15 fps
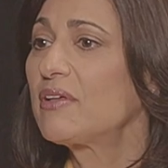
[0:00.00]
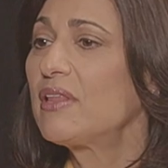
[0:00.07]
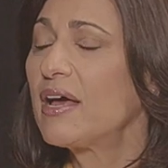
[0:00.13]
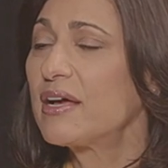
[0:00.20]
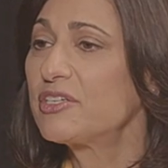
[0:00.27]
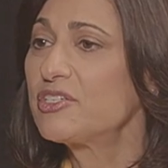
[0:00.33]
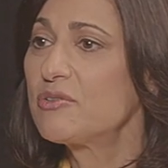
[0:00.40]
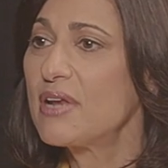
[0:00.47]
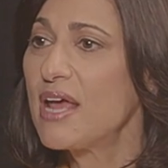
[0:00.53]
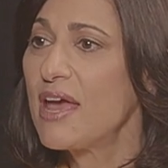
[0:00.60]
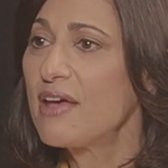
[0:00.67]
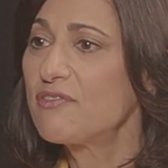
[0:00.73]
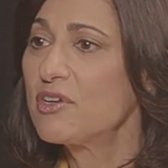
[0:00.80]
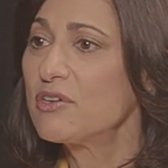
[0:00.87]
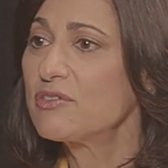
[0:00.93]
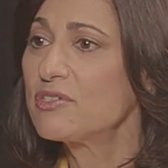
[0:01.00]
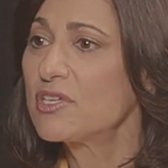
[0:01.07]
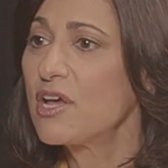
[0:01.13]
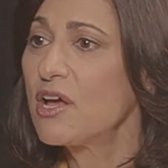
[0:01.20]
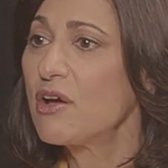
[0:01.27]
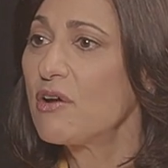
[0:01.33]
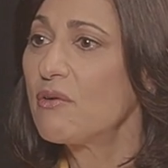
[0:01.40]
the clock 2.5 years
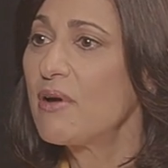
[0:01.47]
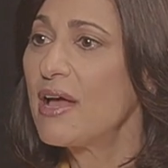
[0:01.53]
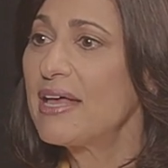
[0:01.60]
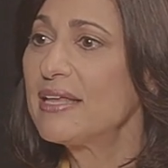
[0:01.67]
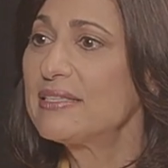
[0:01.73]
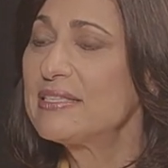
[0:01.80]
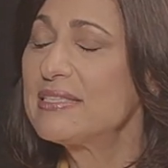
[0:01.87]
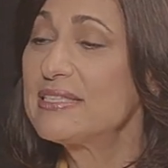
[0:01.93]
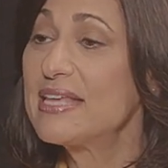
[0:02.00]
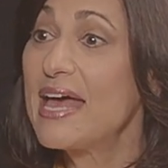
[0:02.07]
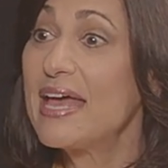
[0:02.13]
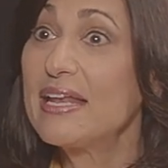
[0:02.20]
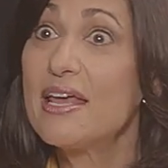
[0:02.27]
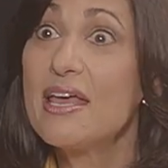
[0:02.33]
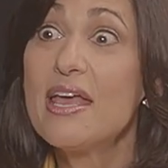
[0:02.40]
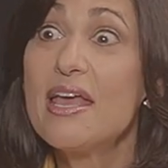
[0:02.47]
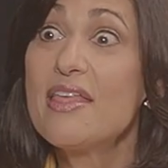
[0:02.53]
ago and said,